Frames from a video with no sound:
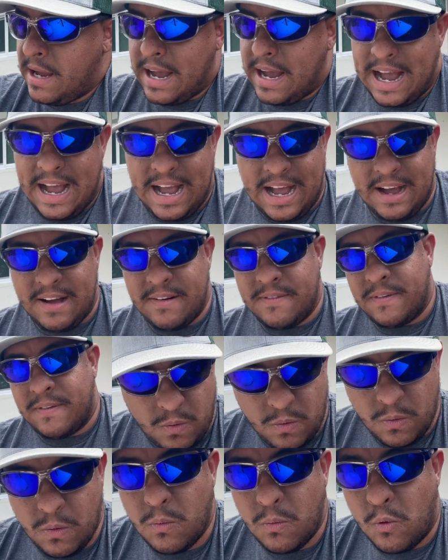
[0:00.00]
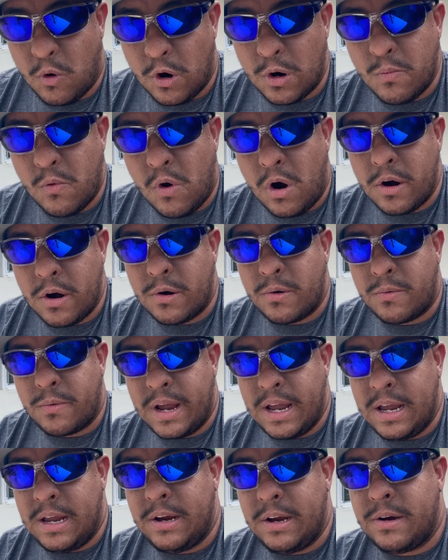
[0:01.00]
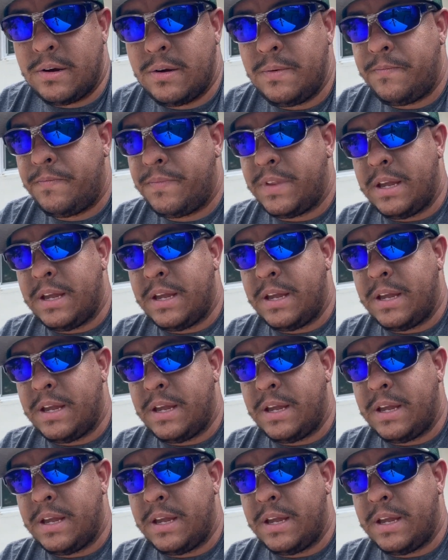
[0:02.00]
I have warm water right here